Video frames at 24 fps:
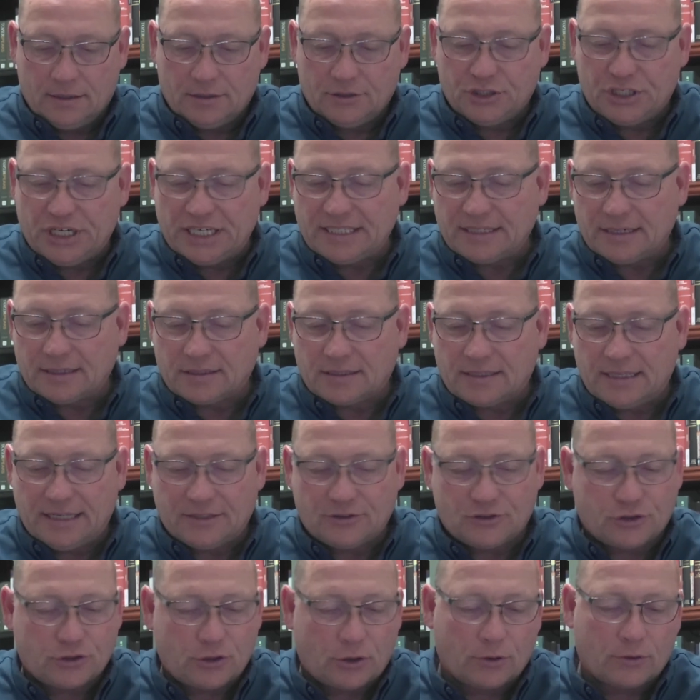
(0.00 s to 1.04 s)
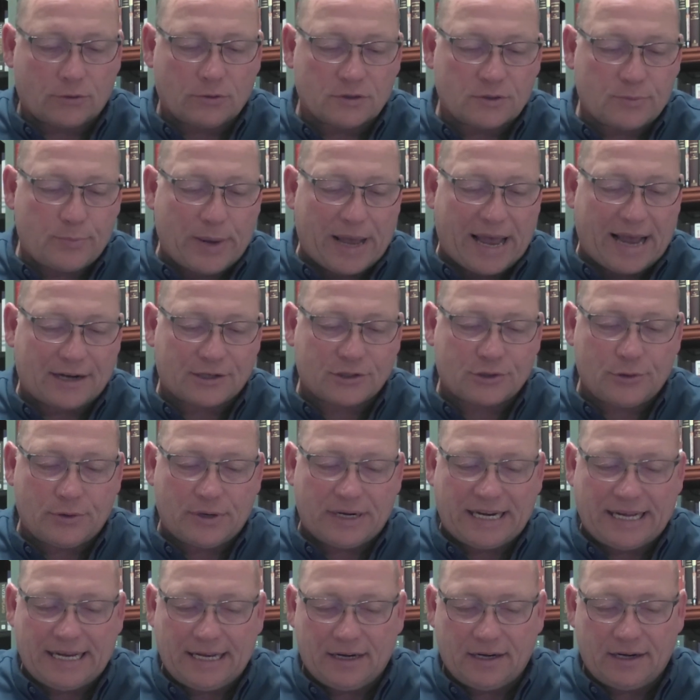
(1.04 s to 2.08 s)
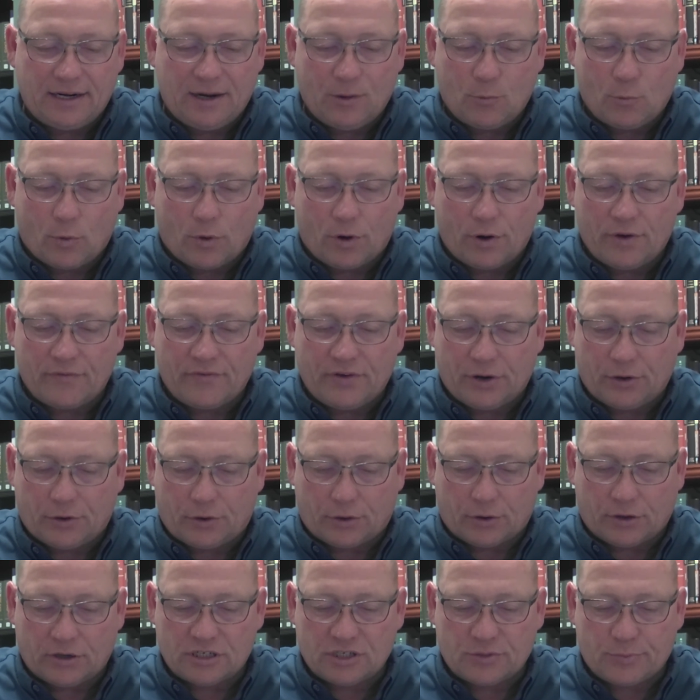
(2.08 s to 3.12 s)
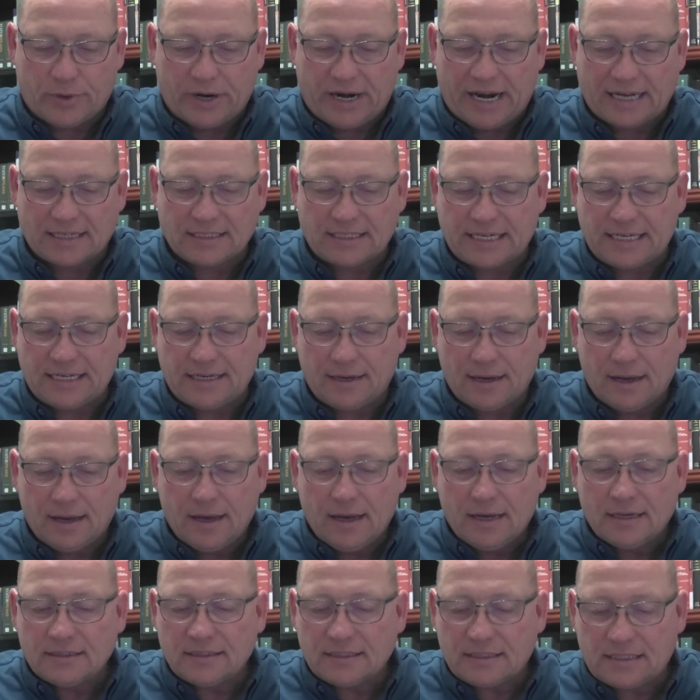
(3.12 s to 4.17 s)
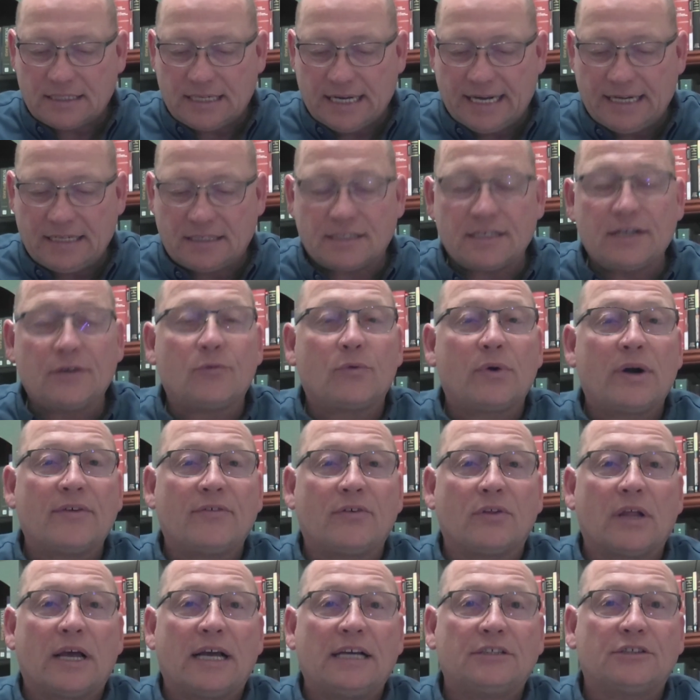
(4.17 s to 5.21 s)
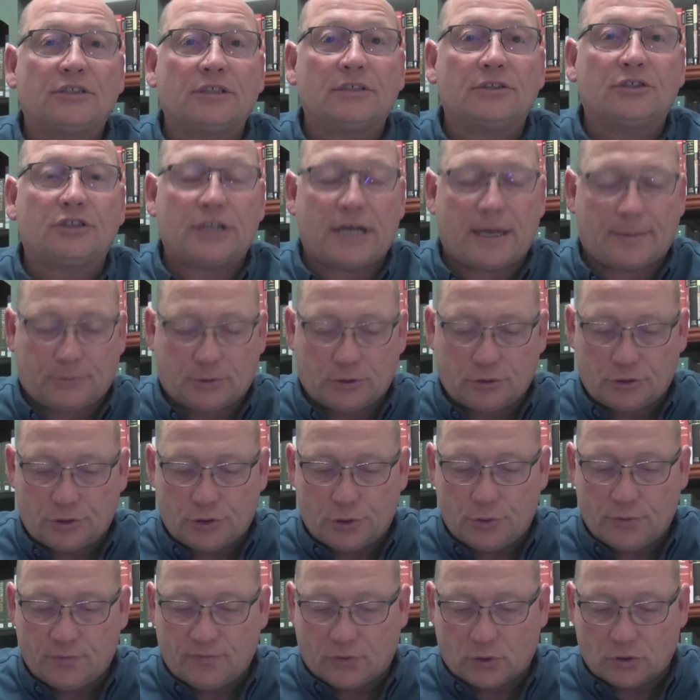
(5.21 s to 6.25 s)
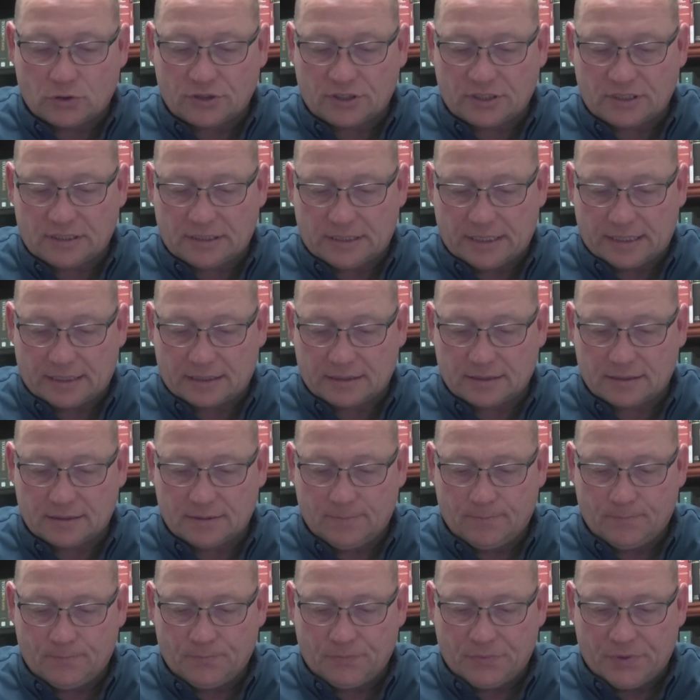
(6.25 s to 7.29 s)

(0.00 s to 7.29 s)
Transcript: Jesus then circles back to an ending word of encouragement as he states in Revelation chapter 2, verse 6,